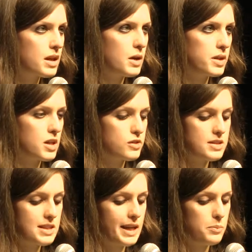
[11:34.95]
And we go to
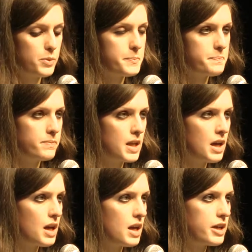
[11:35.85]
sleep.
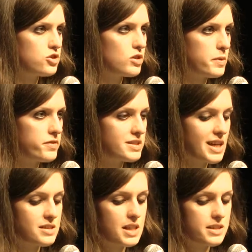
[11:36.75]
And I dream of
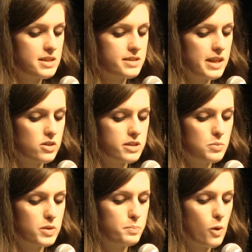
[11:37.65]
assassinating
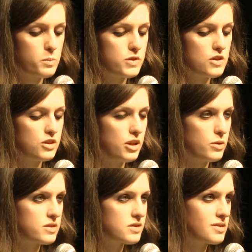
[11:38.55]
secrets with bombs,
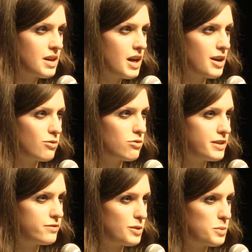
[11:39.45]
nukes, and a
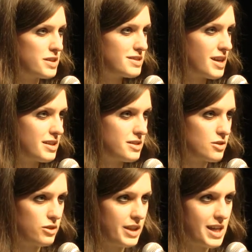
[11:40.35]
rifle with a silencer
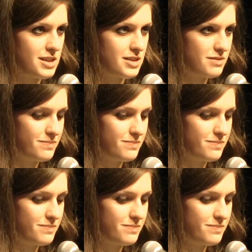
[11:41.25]
on the end.